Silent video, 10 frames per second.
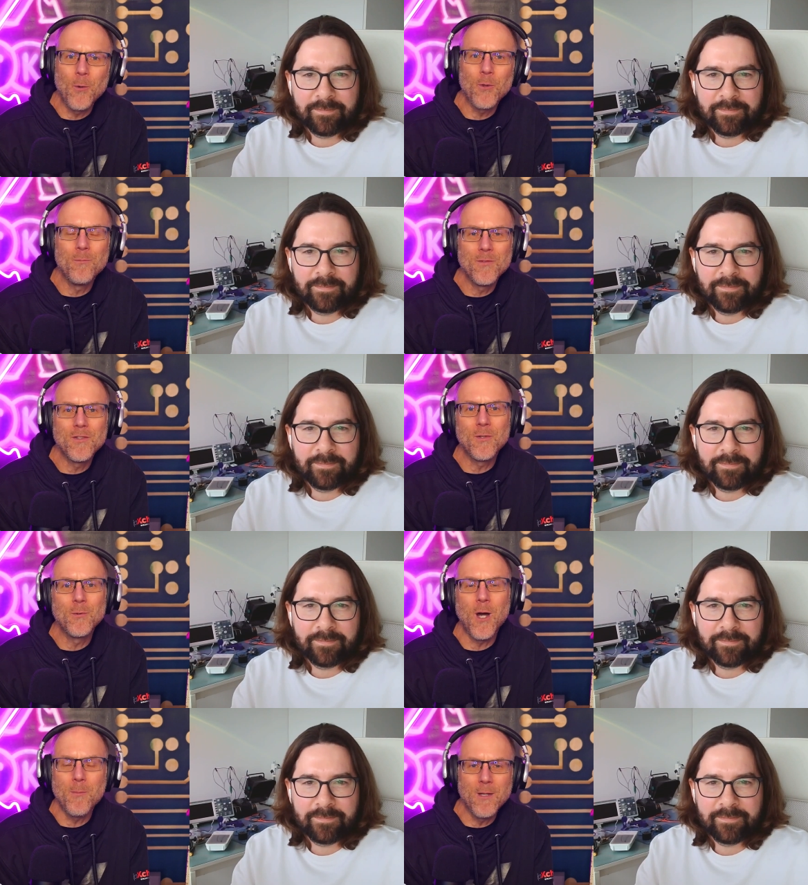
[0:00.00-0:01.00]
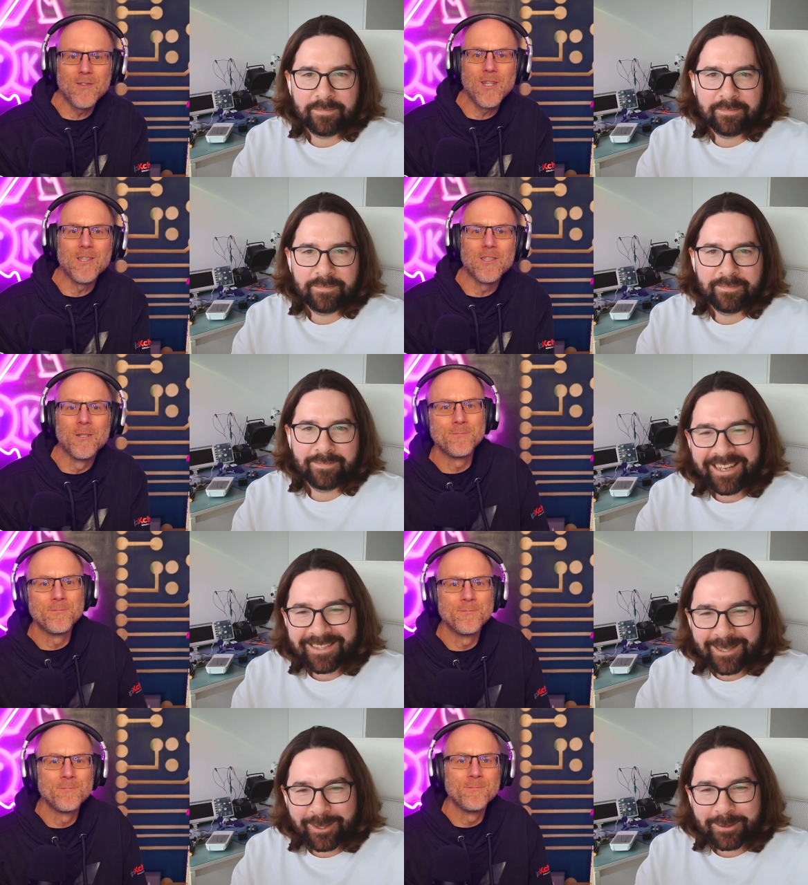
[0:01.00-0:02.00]
Speaker 1: welcome to
Speaker 2: IP Exchange.
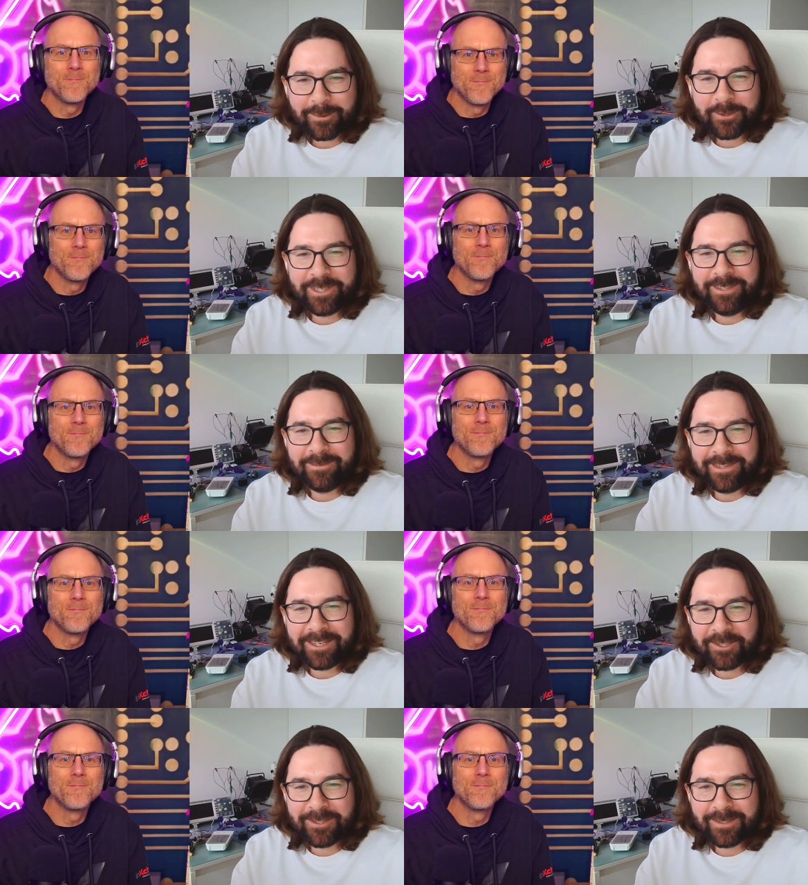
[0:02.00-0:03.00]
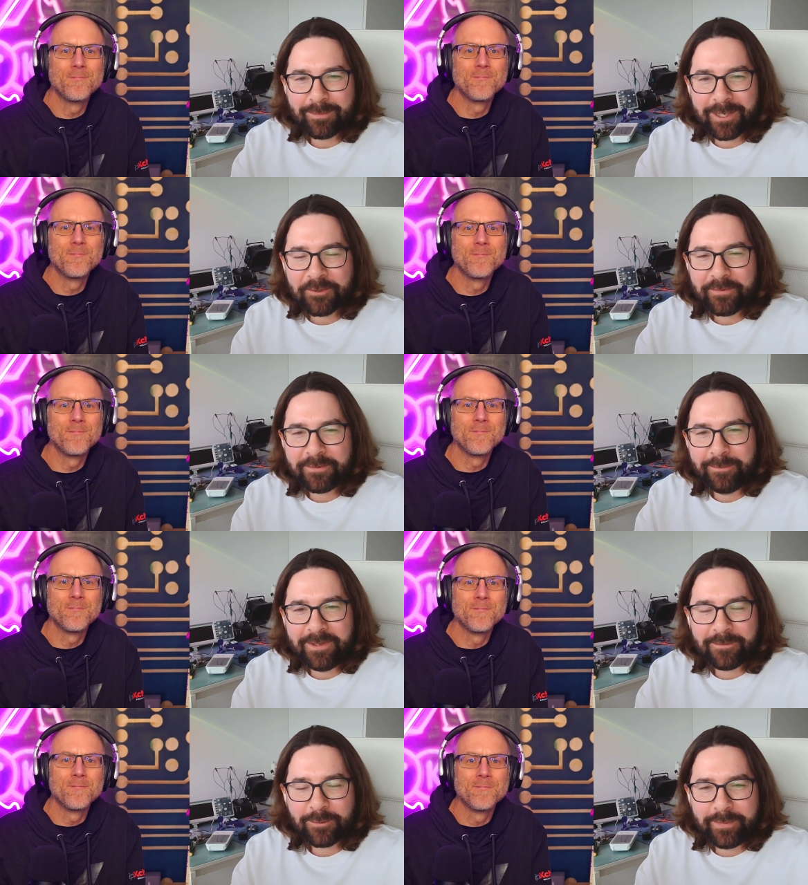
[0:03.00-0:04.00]
Thanks a lot for the invitation. It's a pleasure for
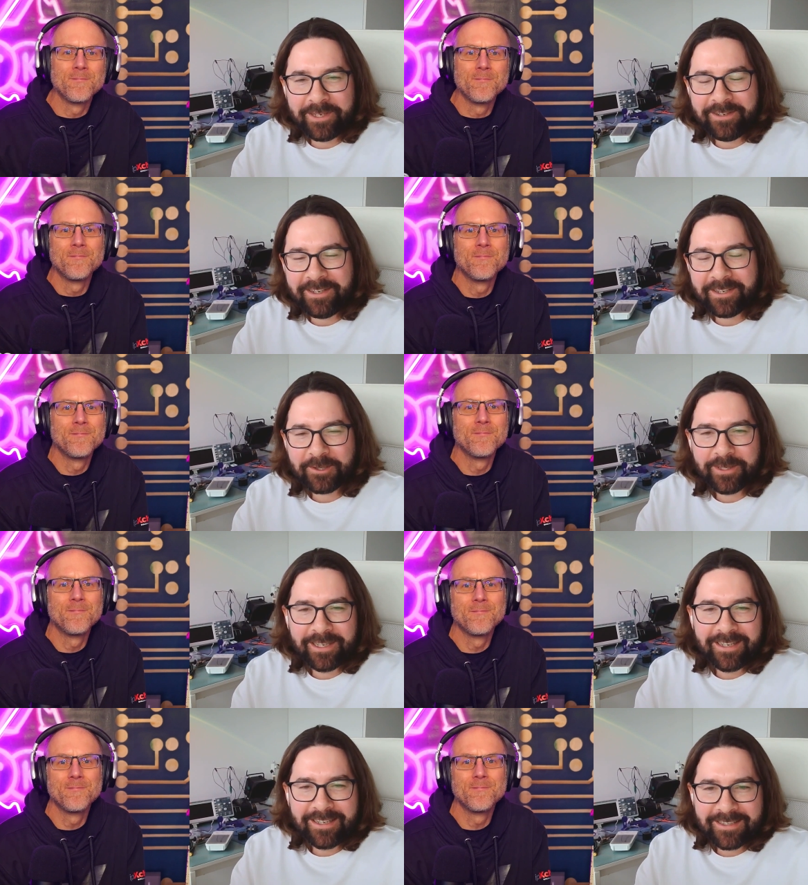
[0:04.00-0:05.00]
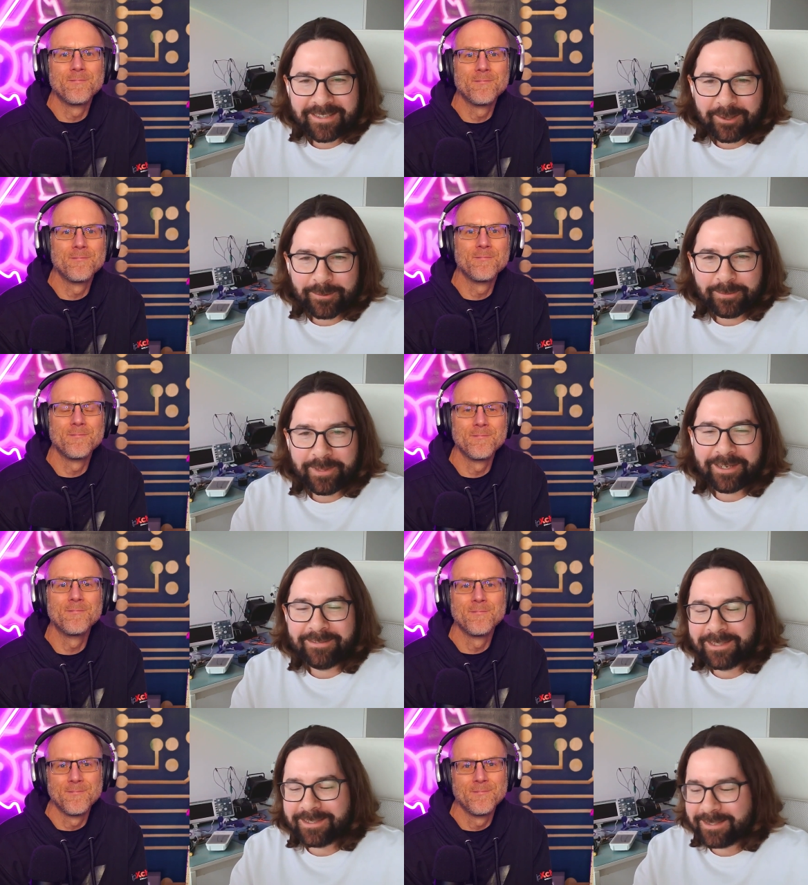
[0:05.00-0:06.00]
me for being here. So
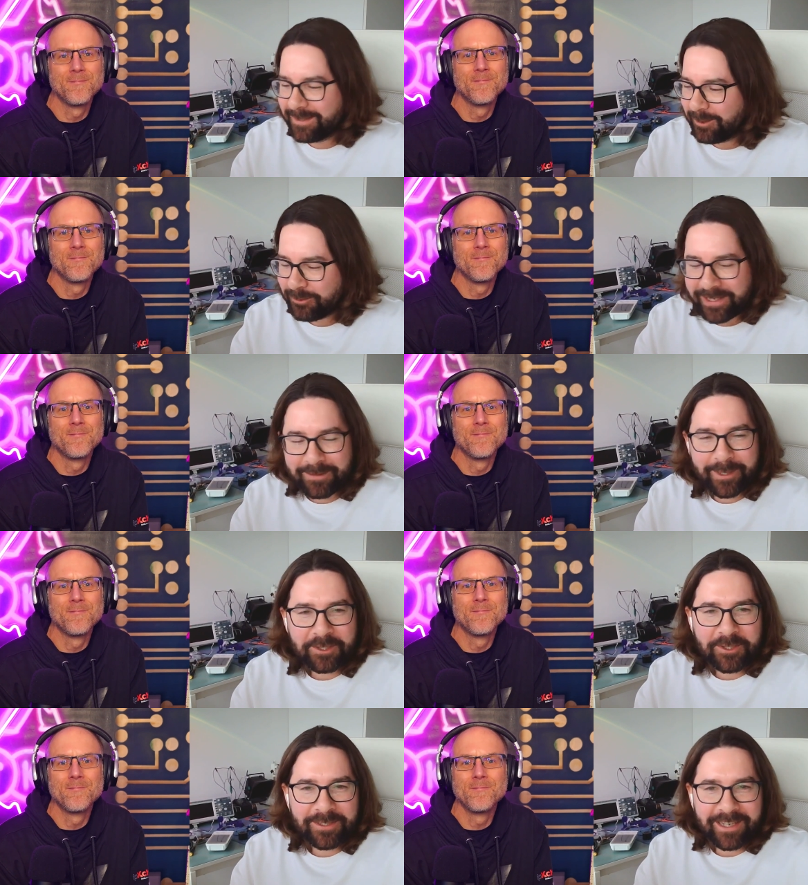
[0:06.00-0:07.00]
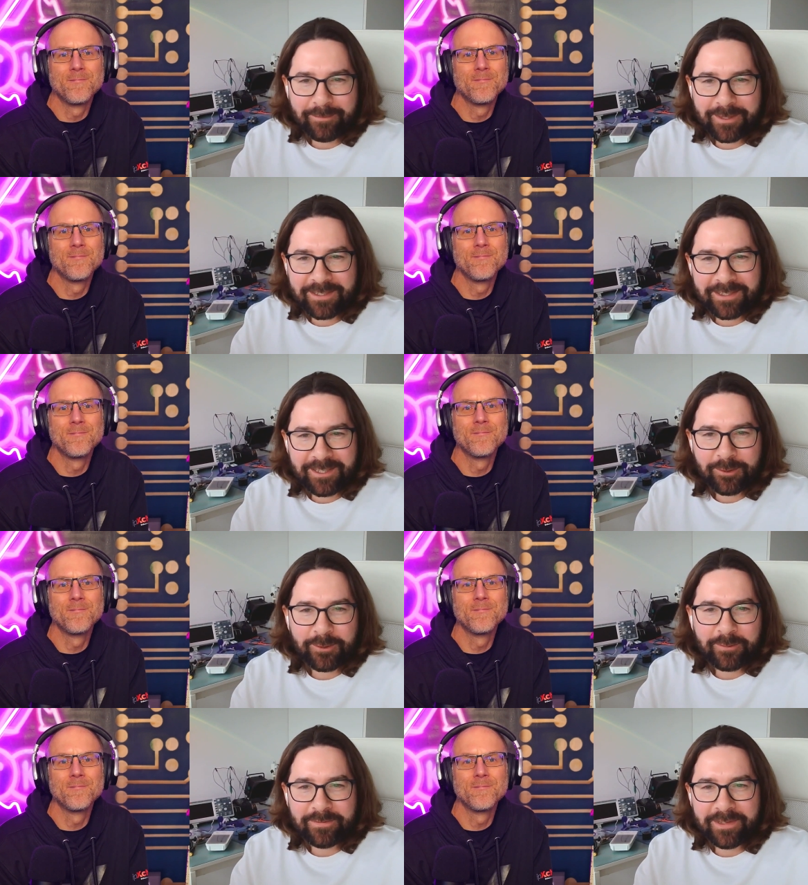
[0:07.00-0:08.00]
yeah, as already mentioned, I'm the
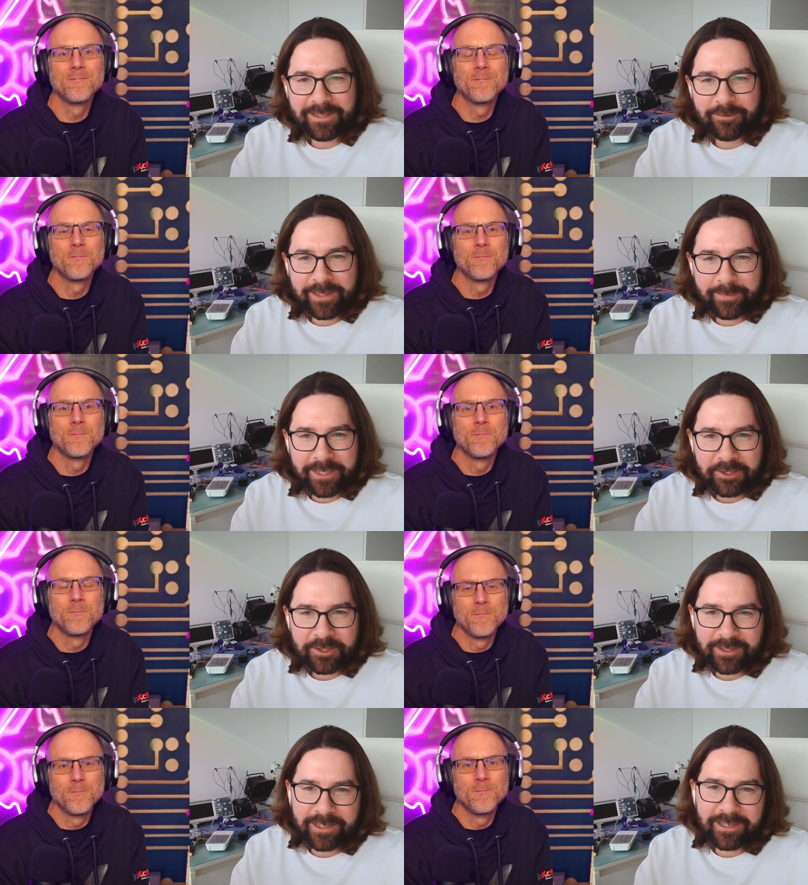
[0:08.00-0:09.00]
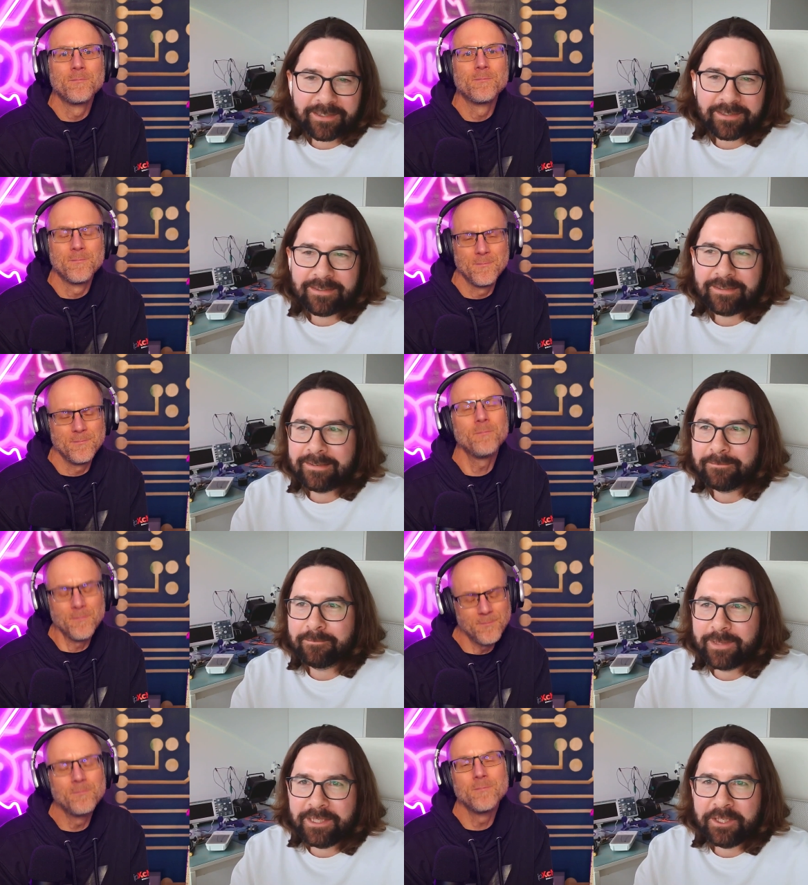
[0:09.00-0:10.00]
CEO of the Green Mesh, and uh,
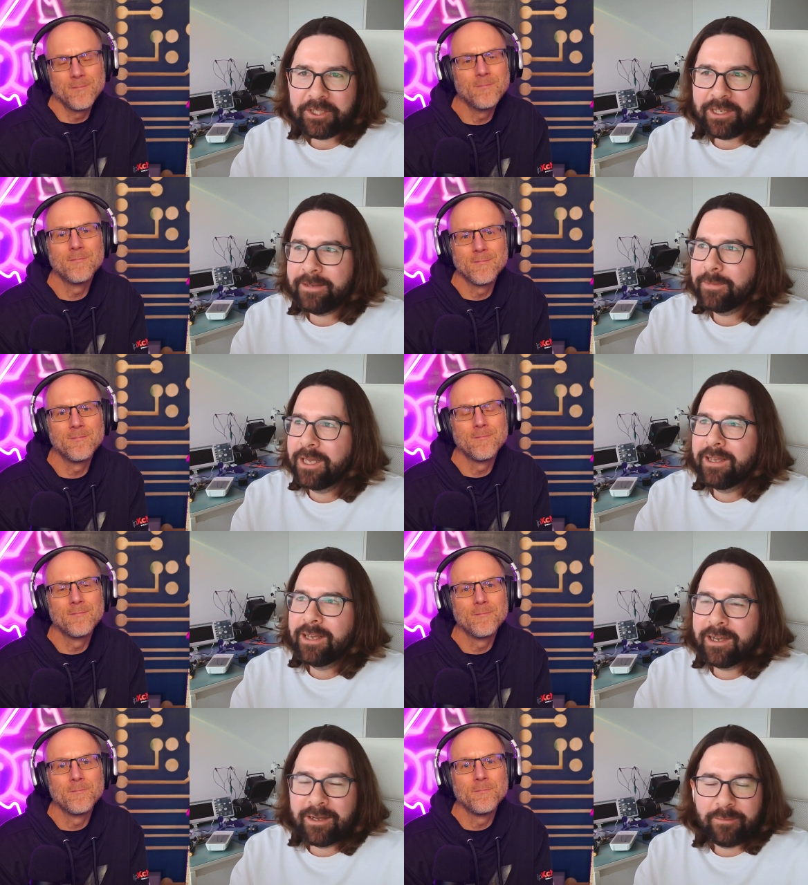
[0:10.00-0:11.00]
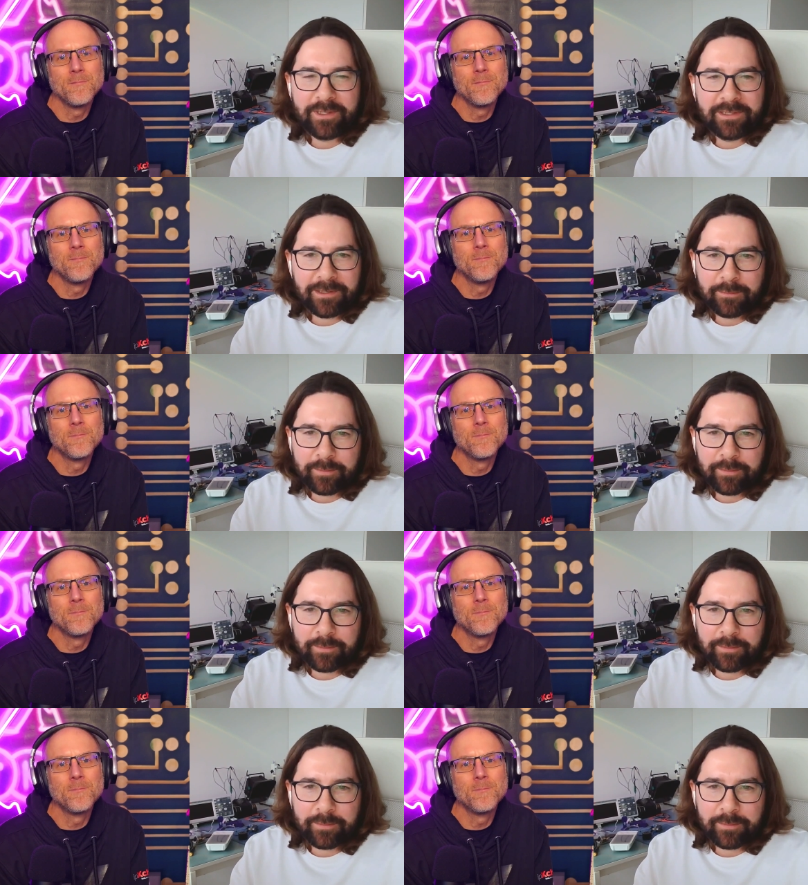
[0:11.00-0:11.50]
initially uh, we